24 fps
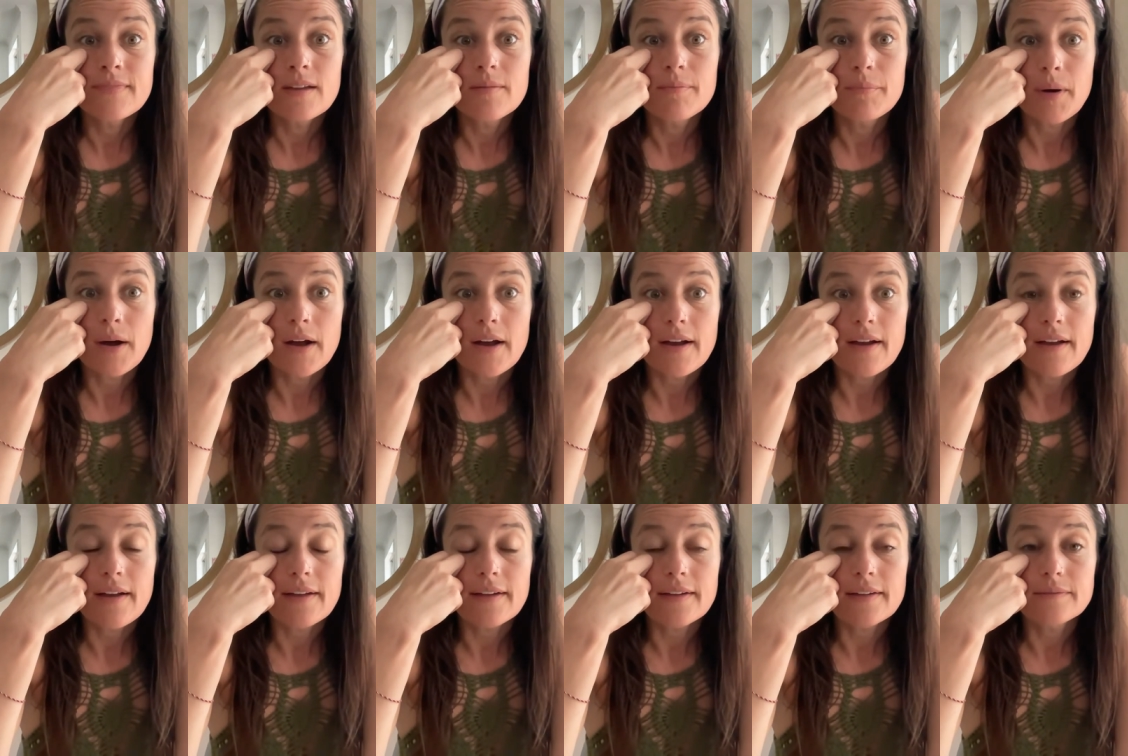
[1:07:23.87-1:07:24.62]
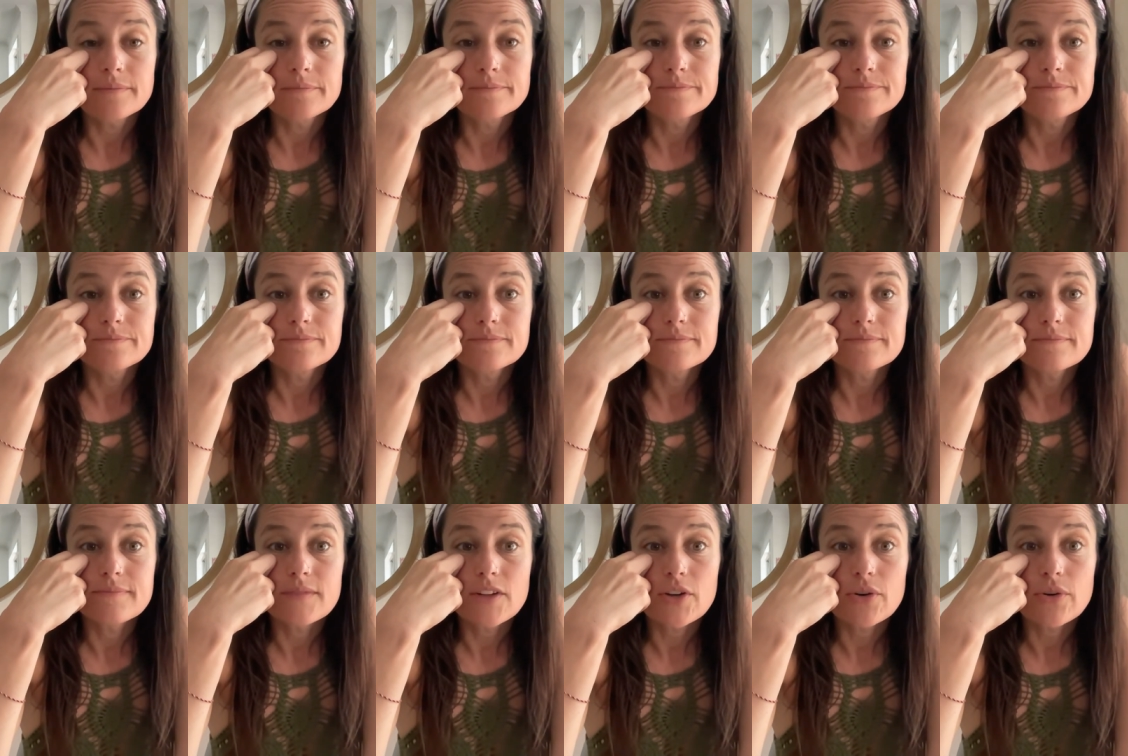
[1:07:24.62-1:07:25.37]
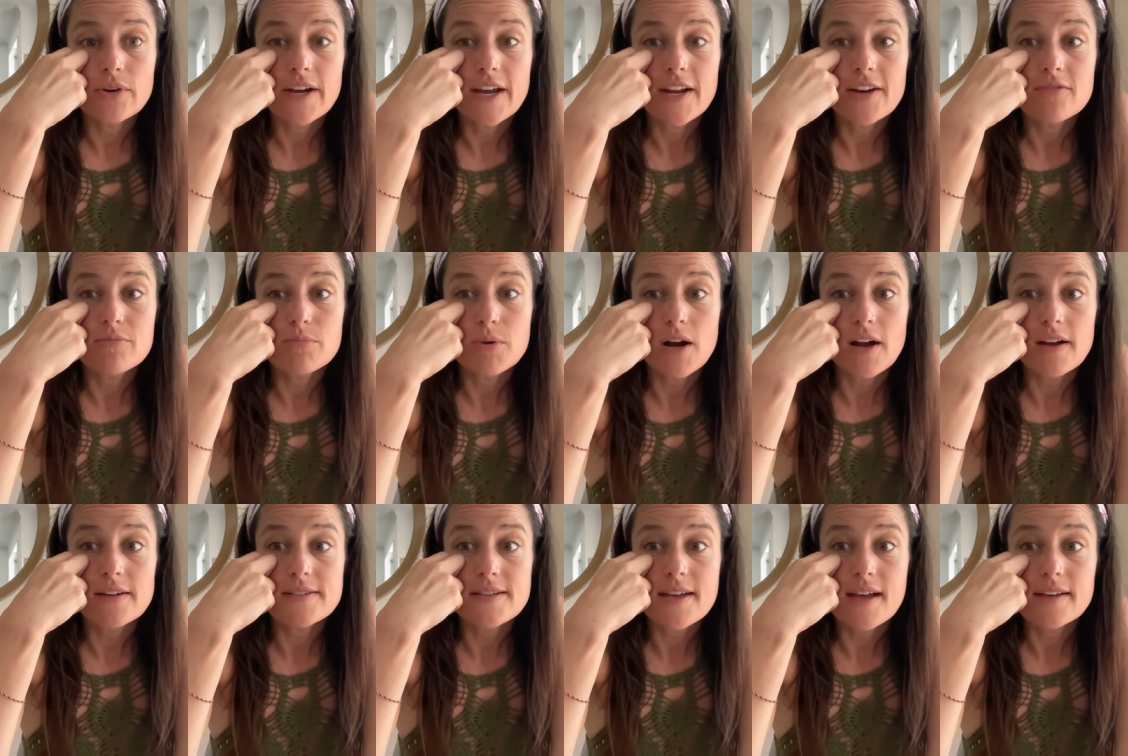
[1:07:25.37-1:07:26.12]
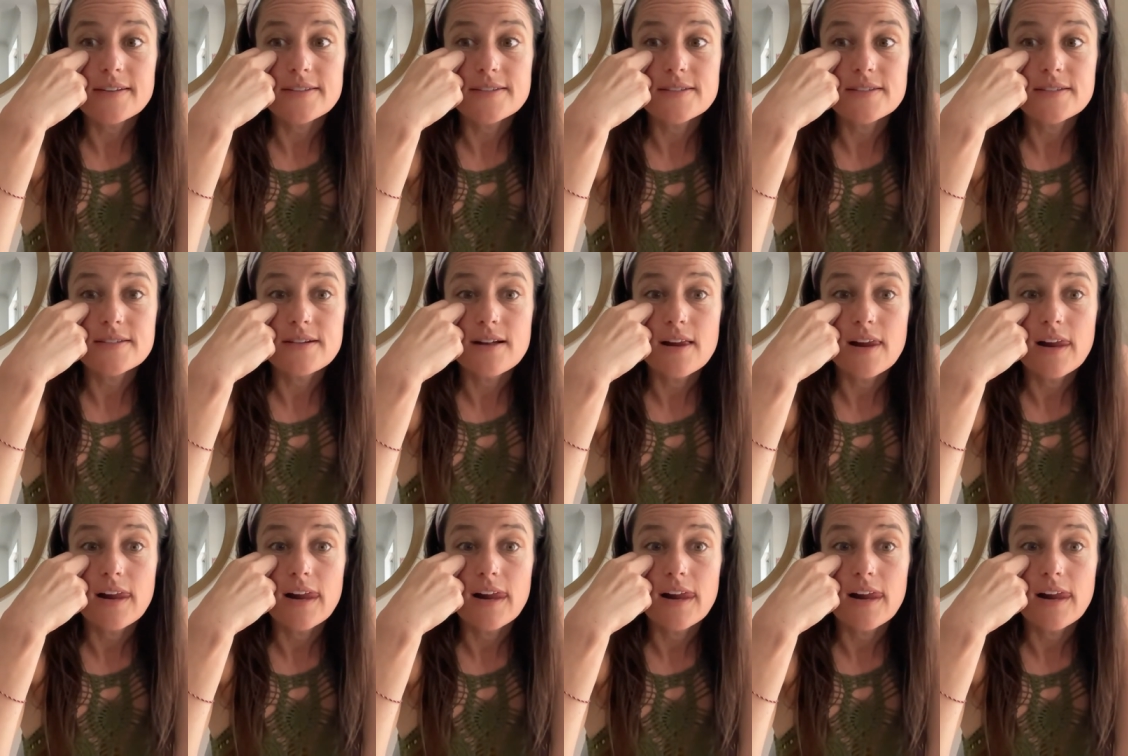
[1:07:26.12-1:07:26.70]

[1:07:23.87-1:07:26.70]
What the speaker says: my creative process,